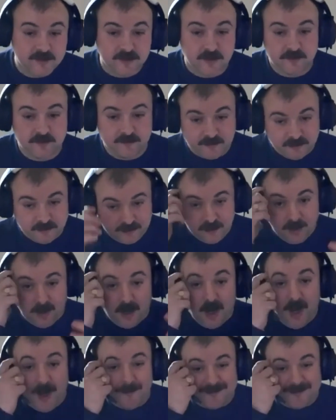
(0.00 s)
So
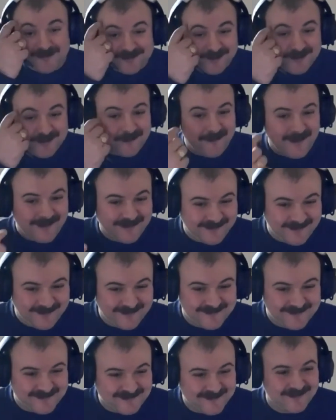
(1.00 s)
HUM is the
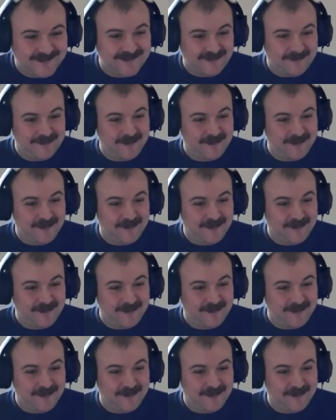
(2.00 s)
humanities.